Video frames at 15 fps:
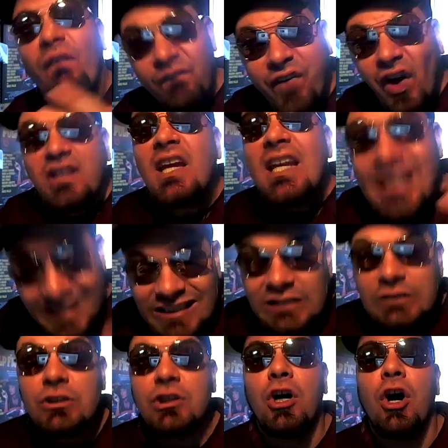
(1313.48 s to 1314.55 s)
for fucking
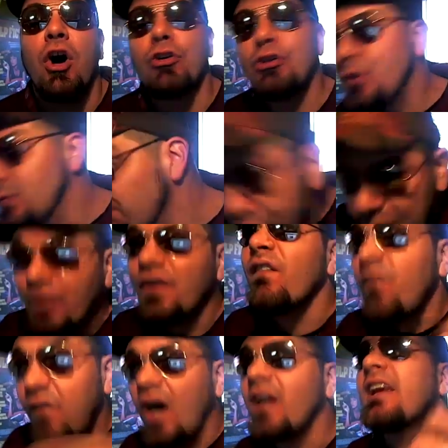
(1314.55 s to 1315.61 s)
alcohol, you
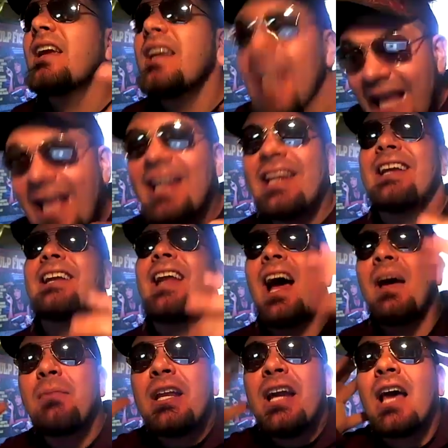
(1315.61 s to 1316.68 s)
motherfucking idiot.
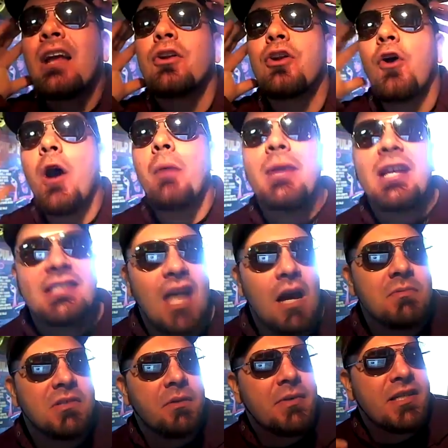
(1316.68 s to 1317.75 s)
I mean, I don't know how many
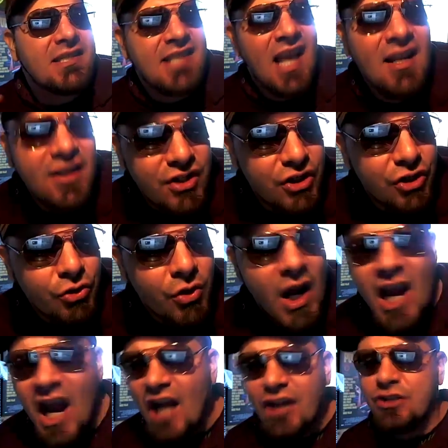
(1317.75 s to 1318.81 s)
times it can be said to you,
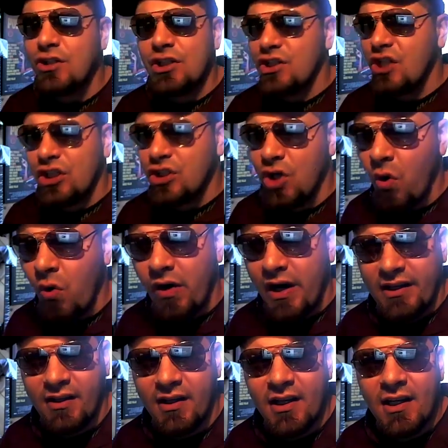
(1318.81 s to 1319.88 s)
and you just ignore
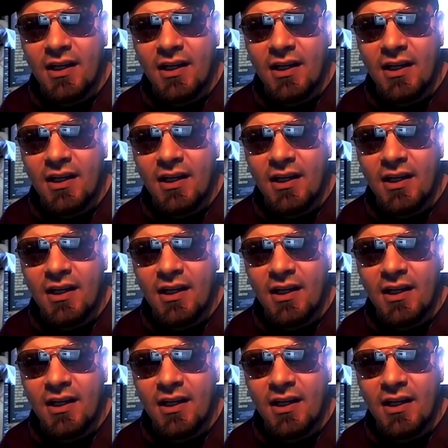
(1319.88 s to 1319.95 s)
it.